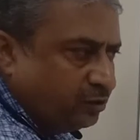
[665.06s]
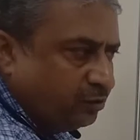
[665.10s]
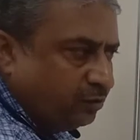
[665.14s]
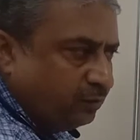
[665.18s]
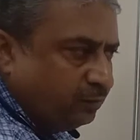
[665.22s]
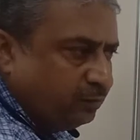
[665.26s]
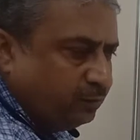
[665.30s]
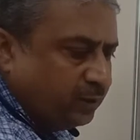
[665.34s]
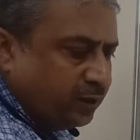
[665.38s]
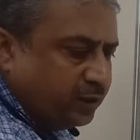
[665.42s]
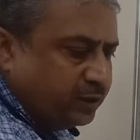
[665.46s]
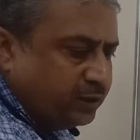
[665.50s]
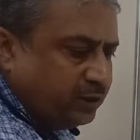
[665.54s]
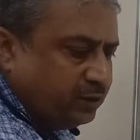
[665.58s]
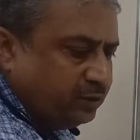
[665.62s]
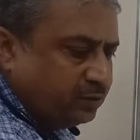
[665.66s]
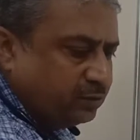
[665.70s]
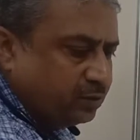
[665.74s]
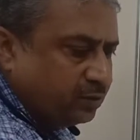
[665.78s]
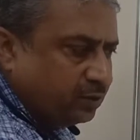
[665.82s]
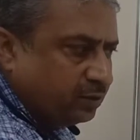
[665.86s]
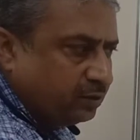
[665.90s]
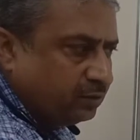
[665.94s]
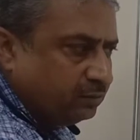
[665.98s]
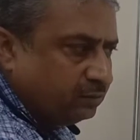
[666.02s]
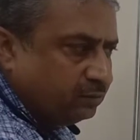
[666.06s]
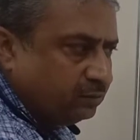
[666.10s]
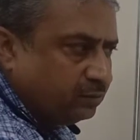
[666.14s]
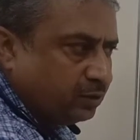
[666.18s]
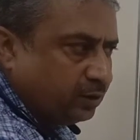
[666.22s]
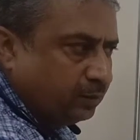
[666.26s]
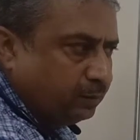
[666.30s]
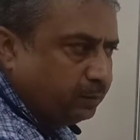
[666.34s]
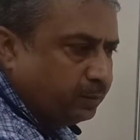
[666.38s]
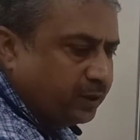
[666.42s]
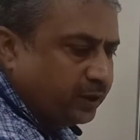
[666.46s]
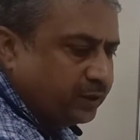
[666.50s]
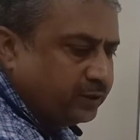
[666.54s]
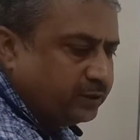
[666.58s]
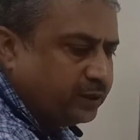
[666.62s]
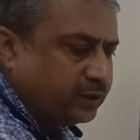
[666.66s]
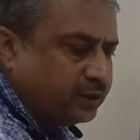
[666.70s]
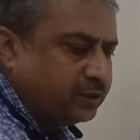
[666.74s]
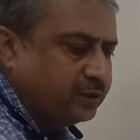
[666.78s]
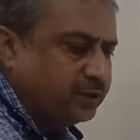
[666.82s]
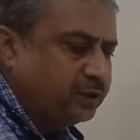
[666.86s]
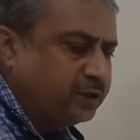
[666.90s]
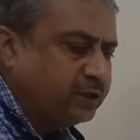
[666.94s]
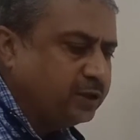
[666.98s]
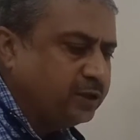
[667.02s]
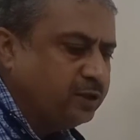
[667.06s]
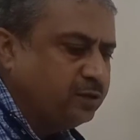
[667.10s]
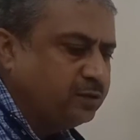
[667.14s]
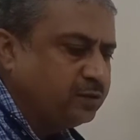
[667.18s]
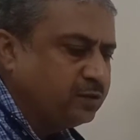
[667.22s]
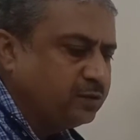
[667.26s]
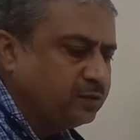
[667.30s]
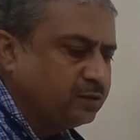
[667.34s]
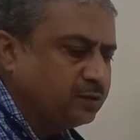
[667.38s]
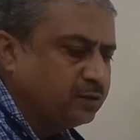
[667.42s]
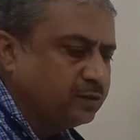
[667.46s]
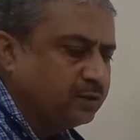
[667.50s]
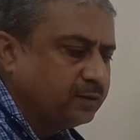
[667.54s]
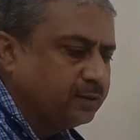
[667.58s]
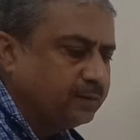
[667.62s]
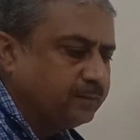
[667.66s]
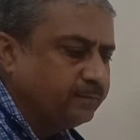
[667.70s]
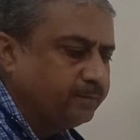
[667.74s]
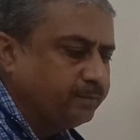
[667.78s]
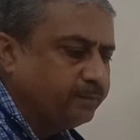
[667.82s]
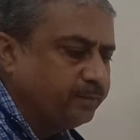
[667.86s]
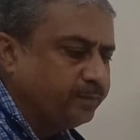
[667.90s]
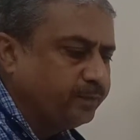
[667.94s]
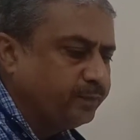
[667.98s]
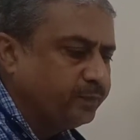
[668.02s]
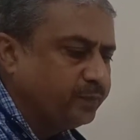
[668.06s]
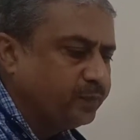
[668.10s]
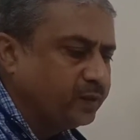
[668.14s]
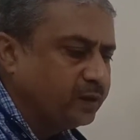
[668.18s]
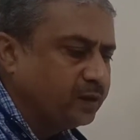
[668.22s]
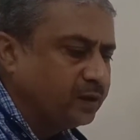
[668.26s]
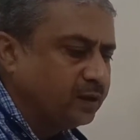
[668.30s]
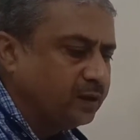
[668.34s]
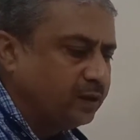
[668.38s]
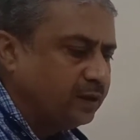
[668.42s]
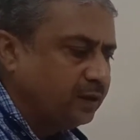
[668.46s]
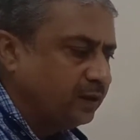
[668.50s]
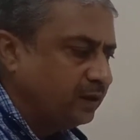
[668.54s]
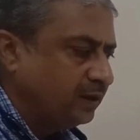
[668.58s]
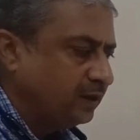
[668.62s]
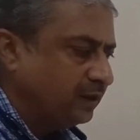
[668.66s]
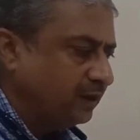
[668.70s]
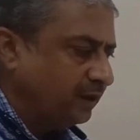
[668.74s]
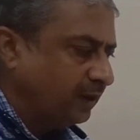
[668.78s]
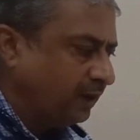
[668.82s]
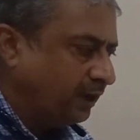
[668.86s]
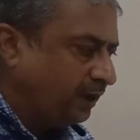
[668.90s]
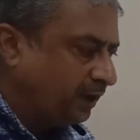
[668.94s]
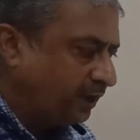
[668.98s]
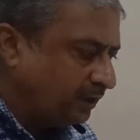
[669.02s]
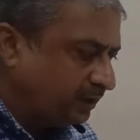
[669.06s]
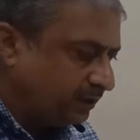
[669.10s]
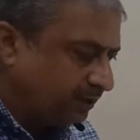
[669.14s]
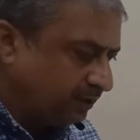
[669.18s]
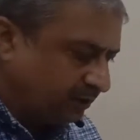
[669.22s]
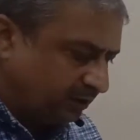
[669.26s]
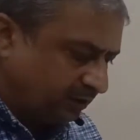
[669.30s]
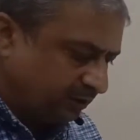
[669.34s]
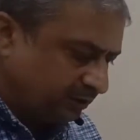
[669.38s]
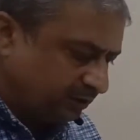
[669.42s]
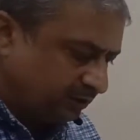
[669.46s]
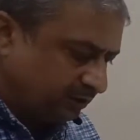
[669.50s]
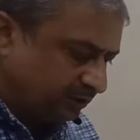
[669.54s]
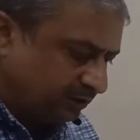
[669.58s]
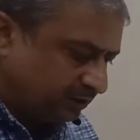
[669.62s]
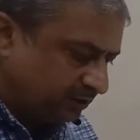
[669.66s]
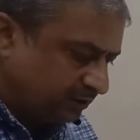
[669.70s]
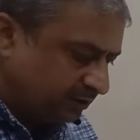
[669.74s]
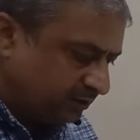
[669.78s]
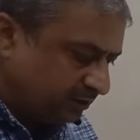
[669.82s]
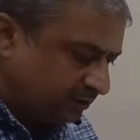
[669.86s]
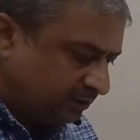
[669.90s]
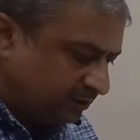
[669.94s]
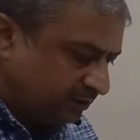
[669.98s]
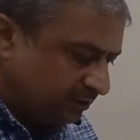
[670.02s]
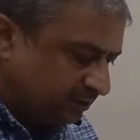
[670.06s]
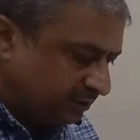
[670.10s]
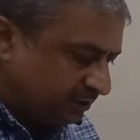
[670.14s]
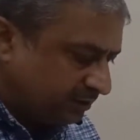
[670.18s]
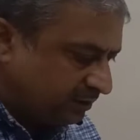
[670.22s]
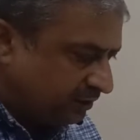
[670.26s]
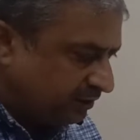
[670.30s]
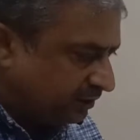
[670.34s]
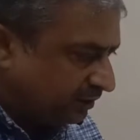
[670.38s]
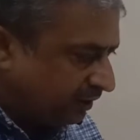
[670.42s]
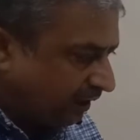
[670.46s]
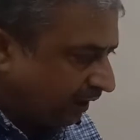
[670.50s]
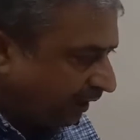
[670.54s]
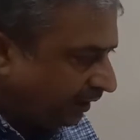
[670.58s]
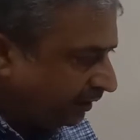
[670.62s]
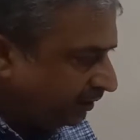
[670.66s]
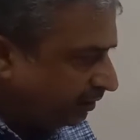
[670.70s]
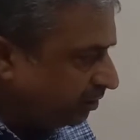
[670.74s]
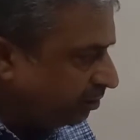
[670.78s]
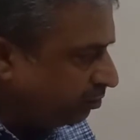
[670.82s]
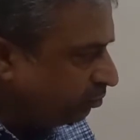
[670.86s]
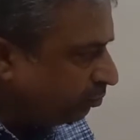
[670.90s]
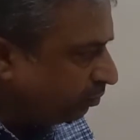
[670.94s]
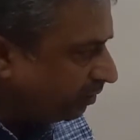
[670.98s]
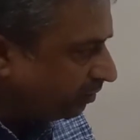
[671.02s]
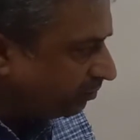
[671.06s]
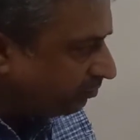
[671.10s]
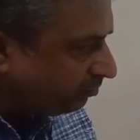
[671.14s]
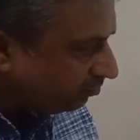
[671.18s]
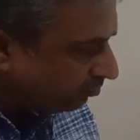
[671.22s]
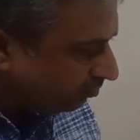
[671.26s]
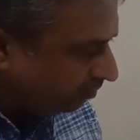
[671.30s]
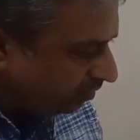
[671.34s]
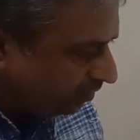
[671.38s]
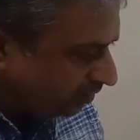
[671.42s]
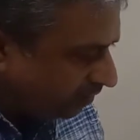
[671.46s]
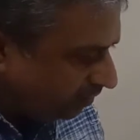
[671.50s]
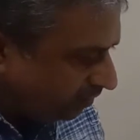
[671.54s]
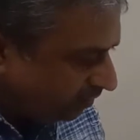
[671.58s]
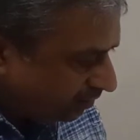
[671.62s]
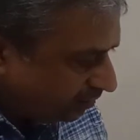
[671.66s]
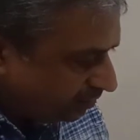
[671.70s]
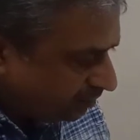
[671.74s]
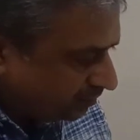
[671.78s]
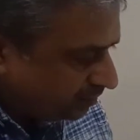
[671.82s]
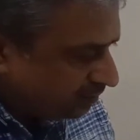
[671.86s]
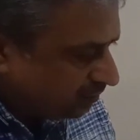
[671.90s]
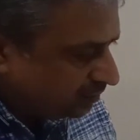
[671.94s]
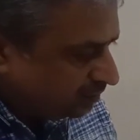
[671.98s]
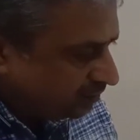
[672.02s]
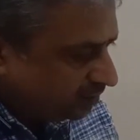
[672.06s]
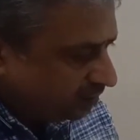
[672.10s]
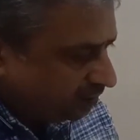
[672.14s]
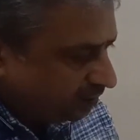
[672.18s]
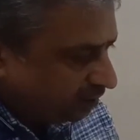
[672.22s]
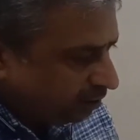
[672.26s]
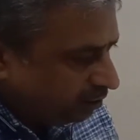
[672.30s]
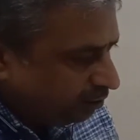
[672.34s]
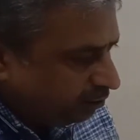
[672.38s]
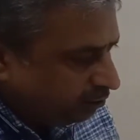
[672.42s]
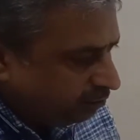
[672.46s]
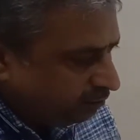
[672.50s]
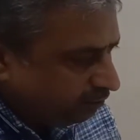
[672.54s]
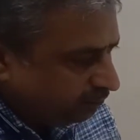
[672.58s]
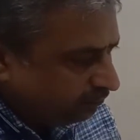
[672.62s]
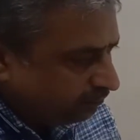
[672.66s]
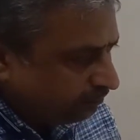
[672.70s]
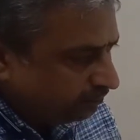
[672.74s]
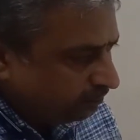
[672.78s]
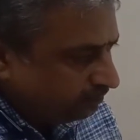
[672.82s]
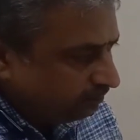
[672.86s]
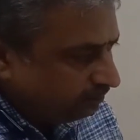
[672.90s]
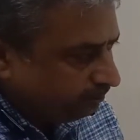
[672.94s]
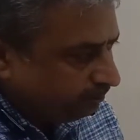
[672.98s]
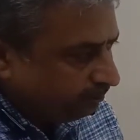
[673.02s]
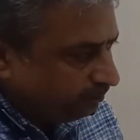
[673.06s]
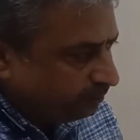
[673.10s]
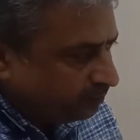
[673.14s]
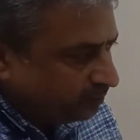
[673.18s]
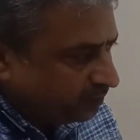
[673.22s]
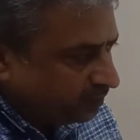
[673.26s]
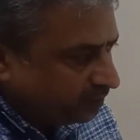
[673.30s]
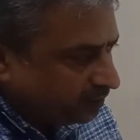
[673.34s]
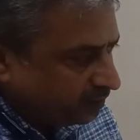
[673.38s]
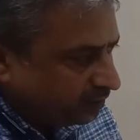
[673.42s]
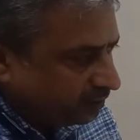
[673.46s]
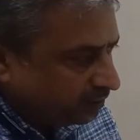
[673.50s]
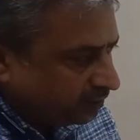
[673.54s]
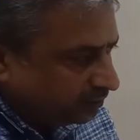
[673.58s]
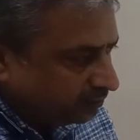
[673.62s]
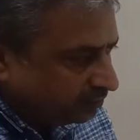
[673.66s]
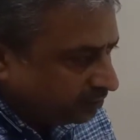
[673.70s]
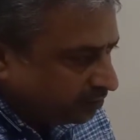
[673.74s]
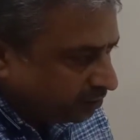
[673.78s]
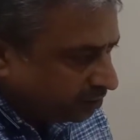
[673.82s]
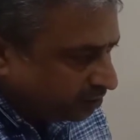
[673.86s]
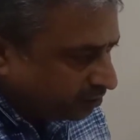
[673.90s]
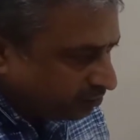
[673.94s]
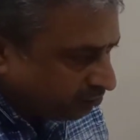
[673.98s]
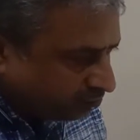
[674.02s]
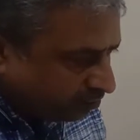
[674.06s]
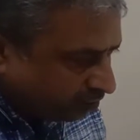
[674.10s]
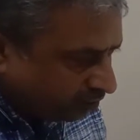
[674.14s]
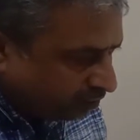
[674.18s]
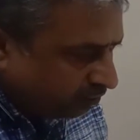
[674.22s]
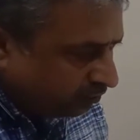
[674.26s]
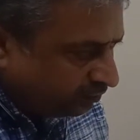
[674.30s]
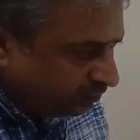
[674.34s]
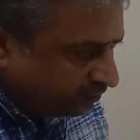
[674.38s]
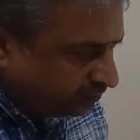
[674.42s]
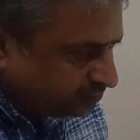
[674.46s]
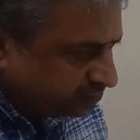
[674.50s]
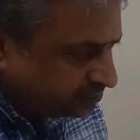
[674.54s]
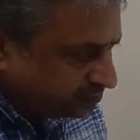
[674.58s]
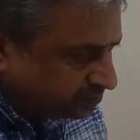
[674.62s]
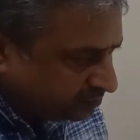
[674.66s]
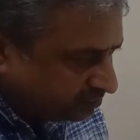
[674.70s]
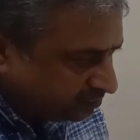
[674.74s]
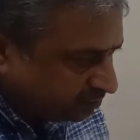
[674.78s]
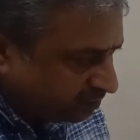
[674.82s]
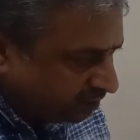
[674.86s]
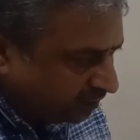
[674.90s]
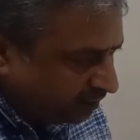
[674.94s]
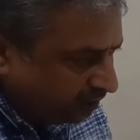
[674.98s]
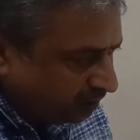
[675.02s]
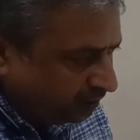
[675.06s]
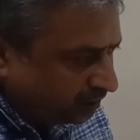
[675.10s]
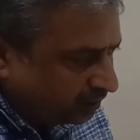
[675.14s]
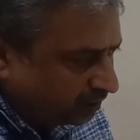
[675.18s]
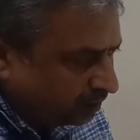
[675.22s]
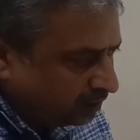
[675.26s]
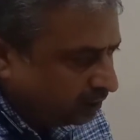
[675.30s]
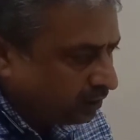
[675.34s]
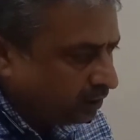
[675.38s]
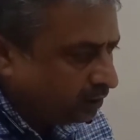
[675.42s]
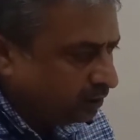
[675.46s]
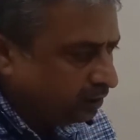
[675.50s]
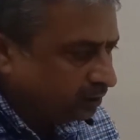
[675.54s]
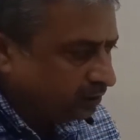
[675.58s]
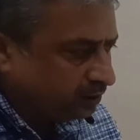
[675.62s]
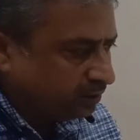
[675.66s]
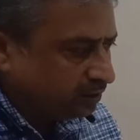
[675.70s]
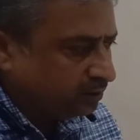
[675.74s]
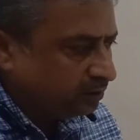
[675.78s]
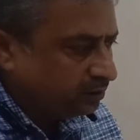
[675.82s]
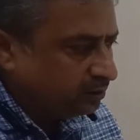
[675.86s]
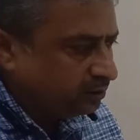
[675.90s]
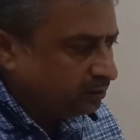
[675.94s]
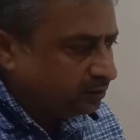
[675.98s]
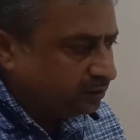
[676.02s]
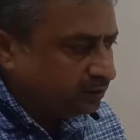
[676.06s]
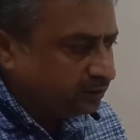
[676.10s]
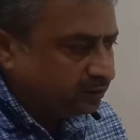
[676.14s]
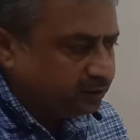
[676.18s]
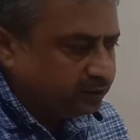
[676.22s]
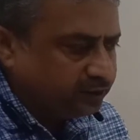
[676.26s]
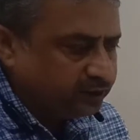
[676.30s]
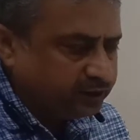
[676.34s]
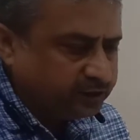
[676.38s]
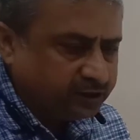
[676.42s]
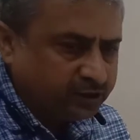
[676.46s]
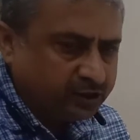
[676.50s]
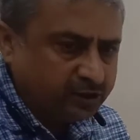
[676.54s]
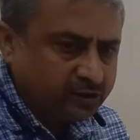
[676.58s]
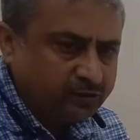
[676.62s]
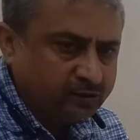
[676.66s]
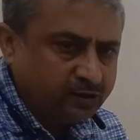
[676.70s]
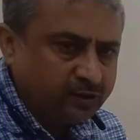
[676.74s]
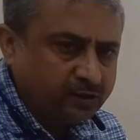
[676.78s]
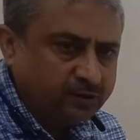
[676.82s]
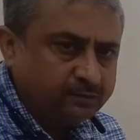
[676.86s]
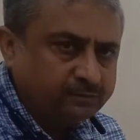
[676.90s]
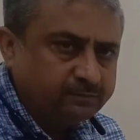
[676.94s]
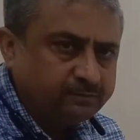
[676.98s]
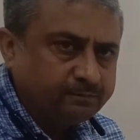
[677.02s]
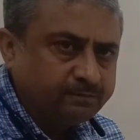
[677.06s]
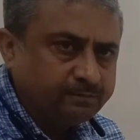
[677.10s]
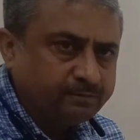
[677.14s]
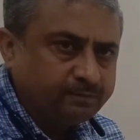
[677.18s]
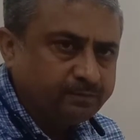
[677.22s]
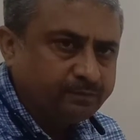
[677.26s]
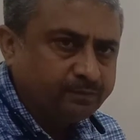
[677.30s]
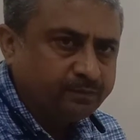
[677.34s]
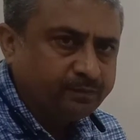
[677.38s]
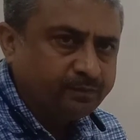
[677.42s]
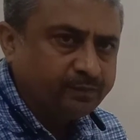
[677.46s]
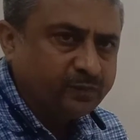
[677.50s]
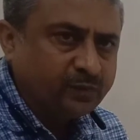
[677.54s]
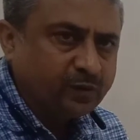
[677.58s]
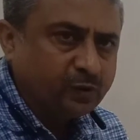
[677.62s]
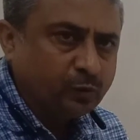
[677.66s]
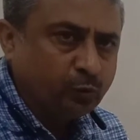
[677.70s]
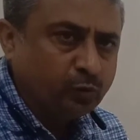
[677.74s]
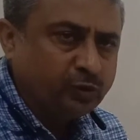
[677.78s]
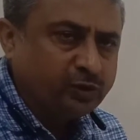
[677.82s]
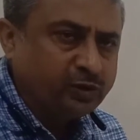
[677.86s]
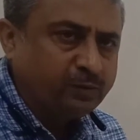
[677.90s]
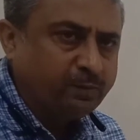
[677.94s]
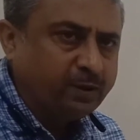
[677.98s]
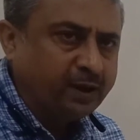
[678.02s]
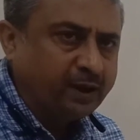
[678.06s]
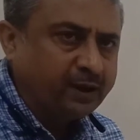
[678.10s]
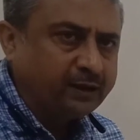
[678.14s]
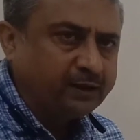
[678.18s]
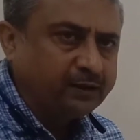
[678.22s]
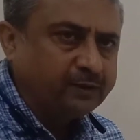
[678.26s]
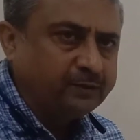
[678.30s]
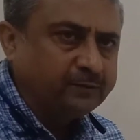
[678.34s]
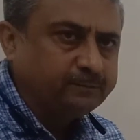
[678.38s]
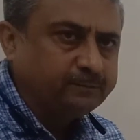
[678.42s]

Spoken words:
of money supply that decreases, and you can see if the reserves, they are decreasing with the bank.